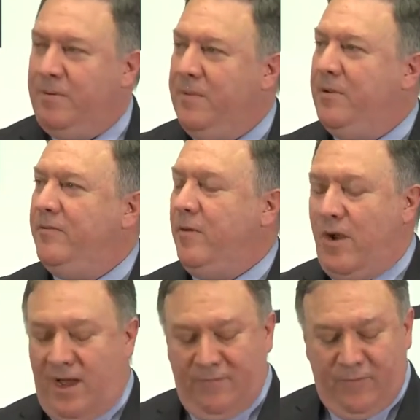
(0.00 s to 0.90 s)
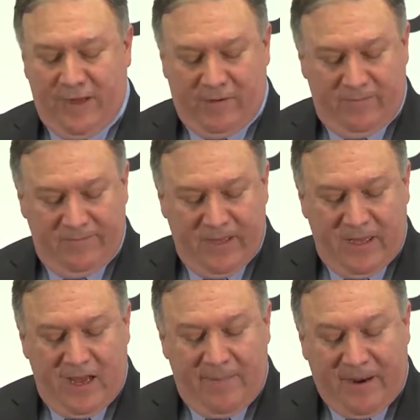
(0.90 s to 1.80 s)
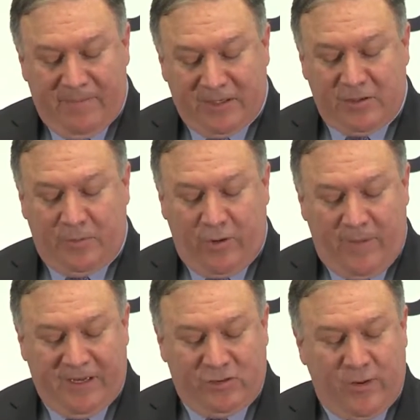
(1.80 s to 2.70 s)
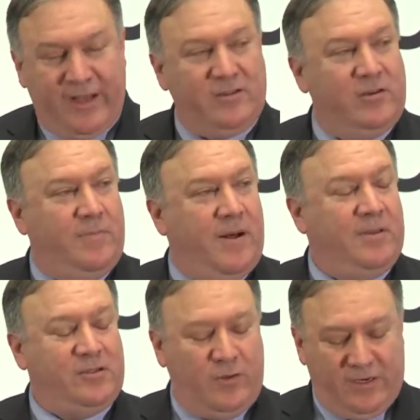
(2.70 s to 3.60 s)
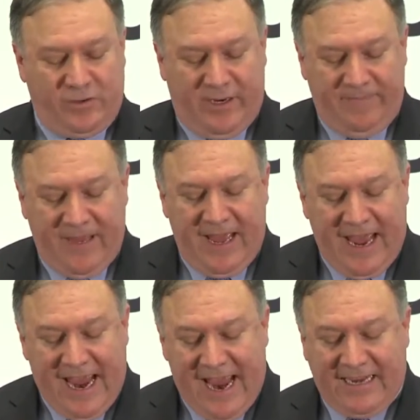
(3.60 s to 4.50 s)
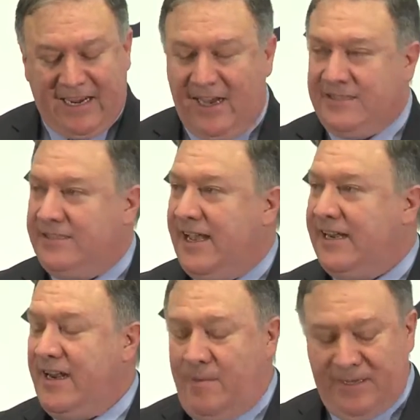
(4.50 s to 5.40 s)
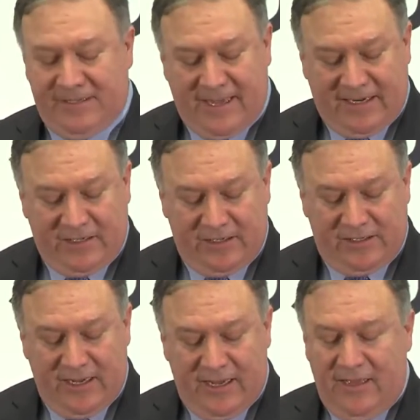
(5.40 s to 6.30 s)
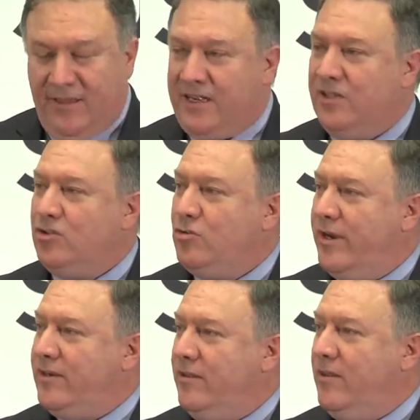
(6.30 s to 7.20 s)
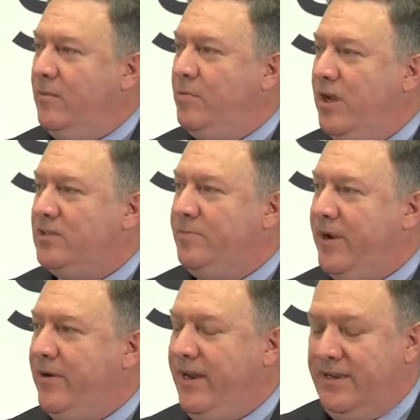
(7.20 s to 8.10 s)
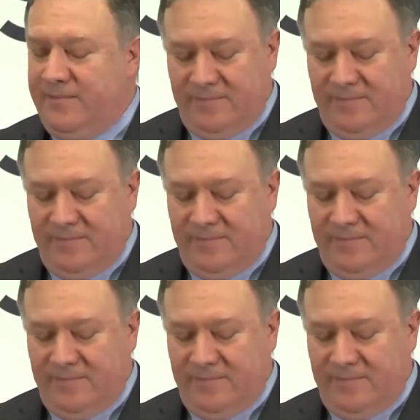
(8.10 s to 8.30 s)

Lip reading: people of Iran feel about a missile program that drains their public treasury and causes economic sanctions that constrict their prosperity.